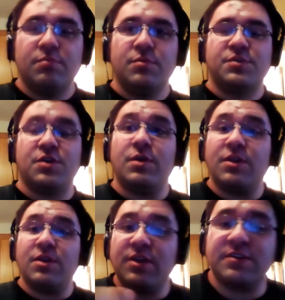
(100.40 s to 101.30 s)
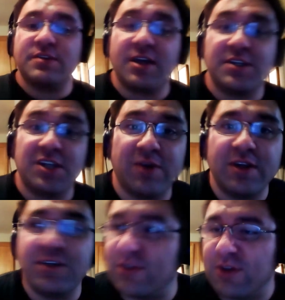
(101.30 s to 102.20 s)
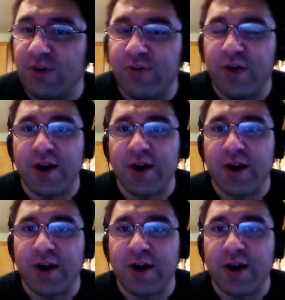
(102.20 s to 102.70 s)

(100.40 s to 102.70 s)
So what do you think of Sonic Generations so far?